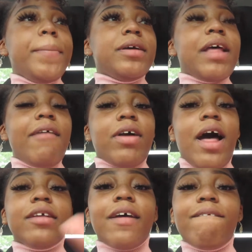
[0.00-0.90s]
because I have a
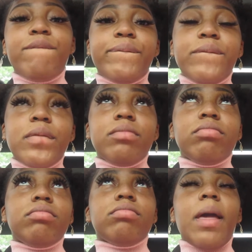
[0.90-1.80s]
class at,
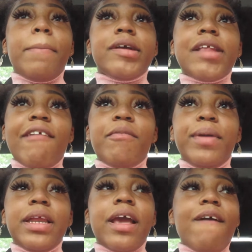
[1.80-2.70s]
because I have a
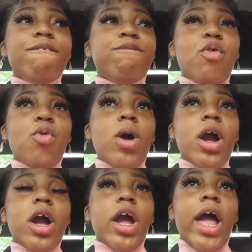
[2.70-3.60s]
meeting at 4,
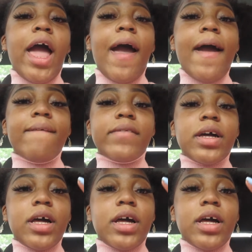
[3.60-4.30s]
I have